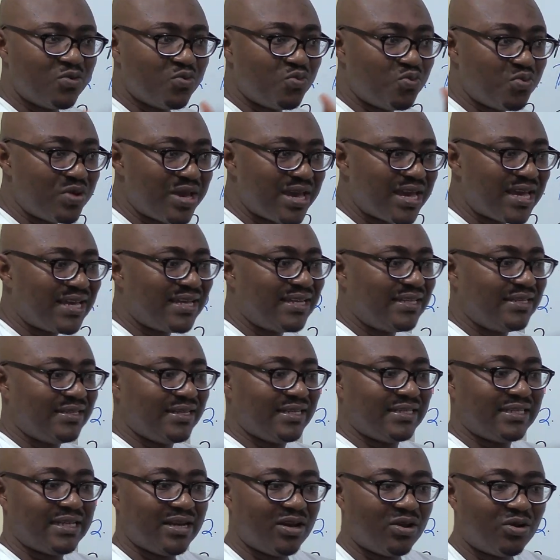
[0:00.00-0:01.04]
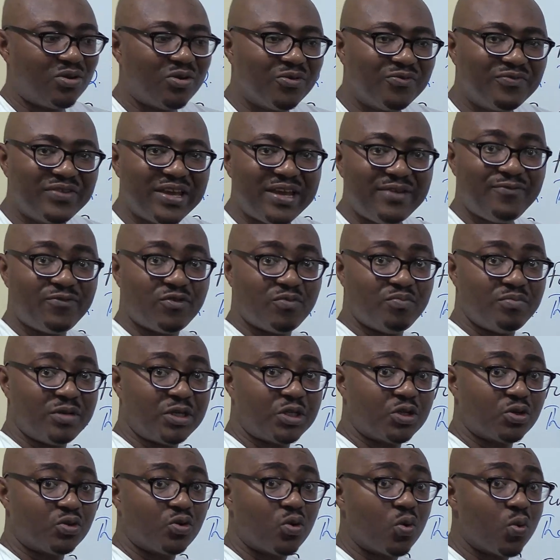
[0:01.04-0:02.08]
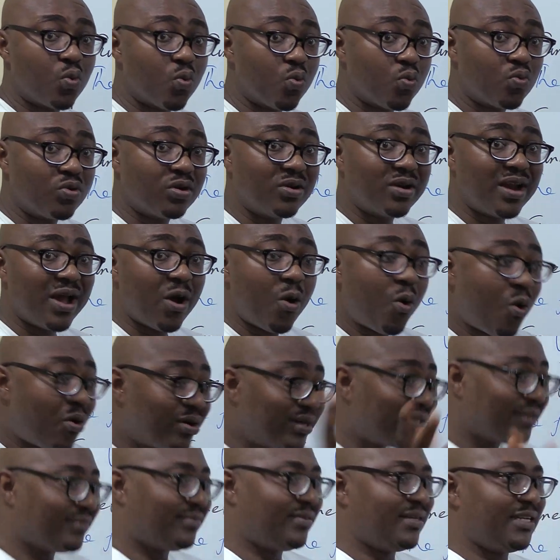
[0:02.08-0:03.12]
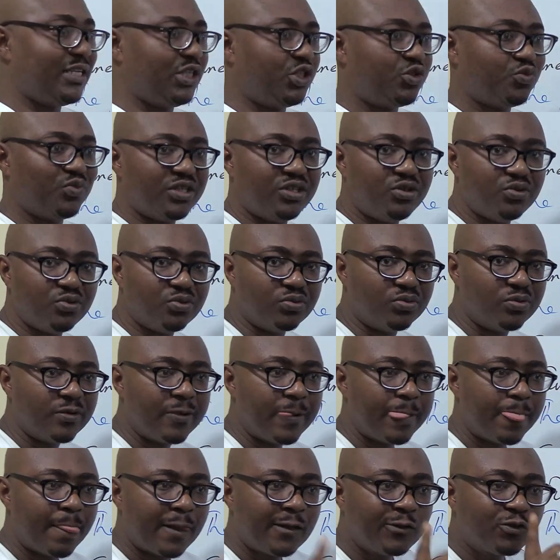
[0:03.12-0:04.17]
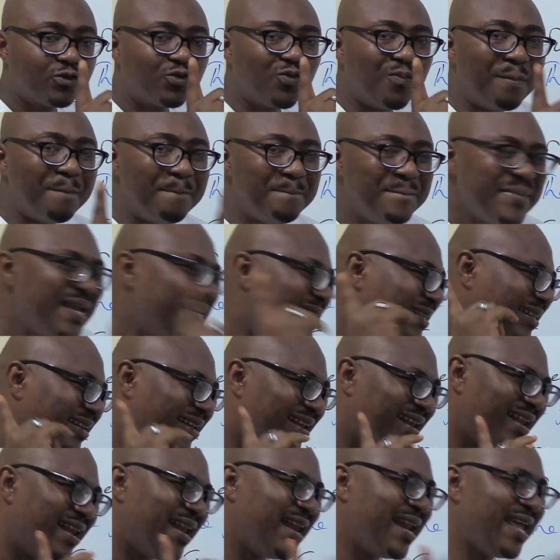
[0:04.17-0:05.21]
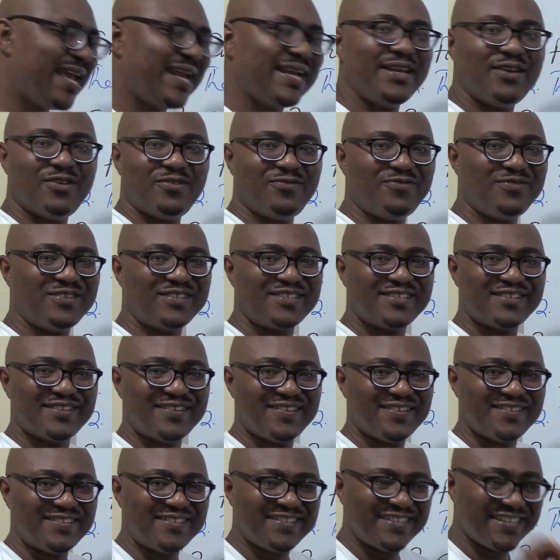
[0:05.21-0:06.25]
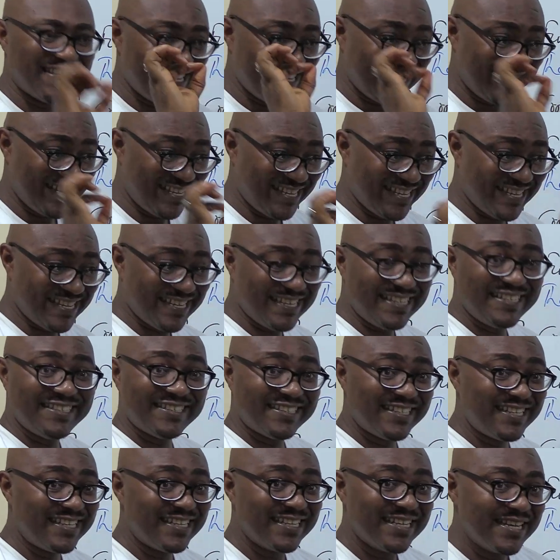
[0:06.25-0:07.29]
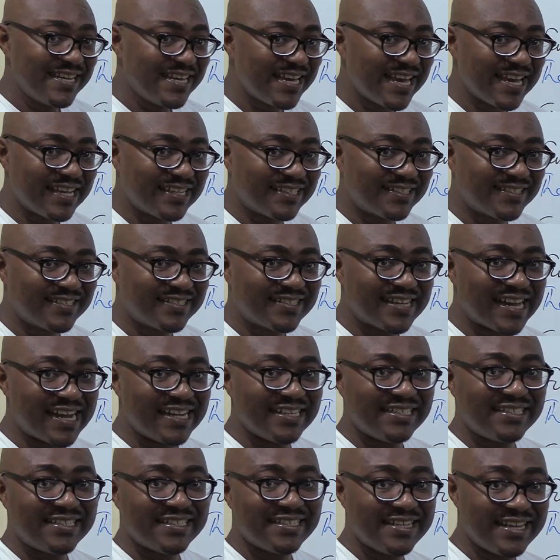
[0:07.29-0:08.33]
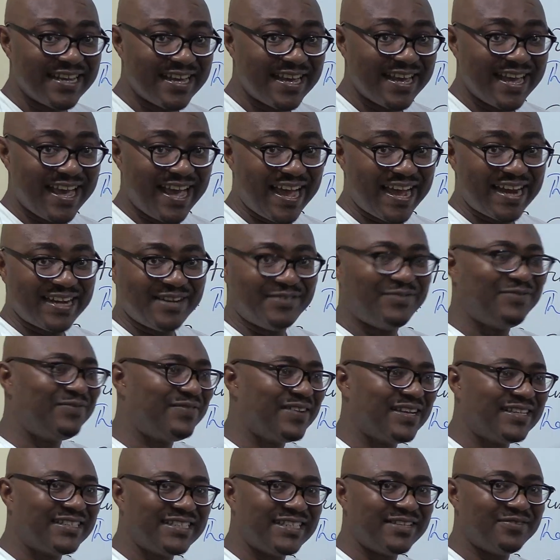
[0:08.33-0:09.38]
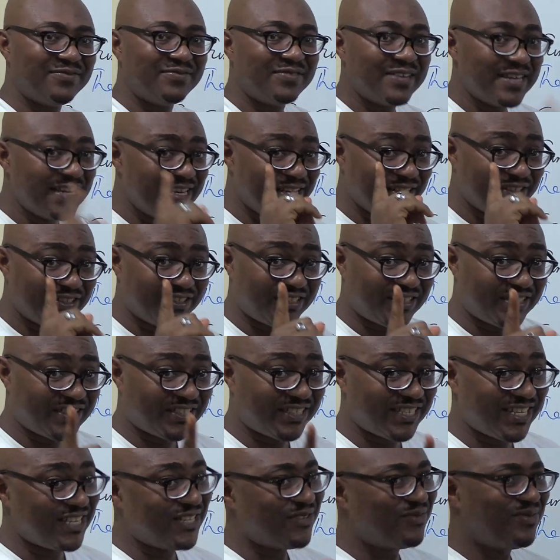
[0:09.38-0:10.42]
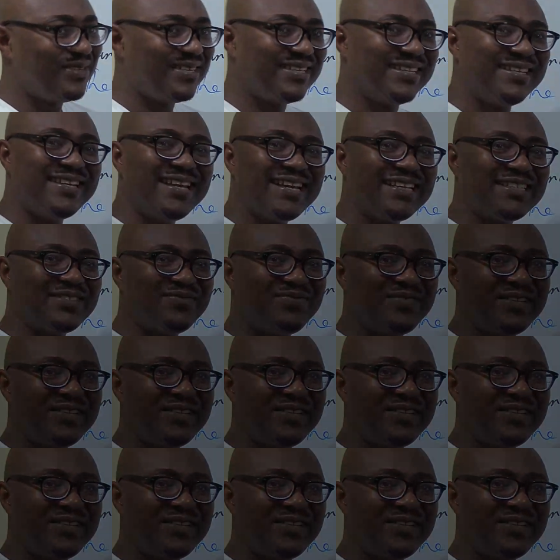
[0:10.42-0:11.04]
where there's a lot of information on other things we do to make the learning of physiology easy, exciting, and effective. See you in the next